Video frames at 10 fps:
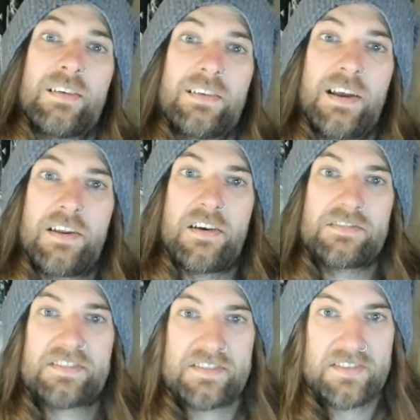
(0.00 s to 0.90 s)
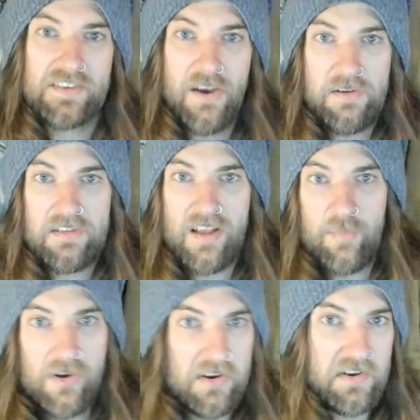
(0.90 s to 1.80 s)
And it's Conan the
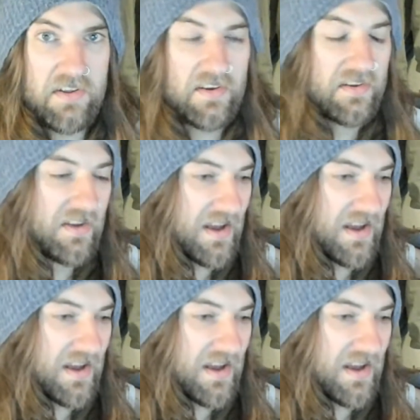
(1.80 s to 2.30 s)
Librarian here.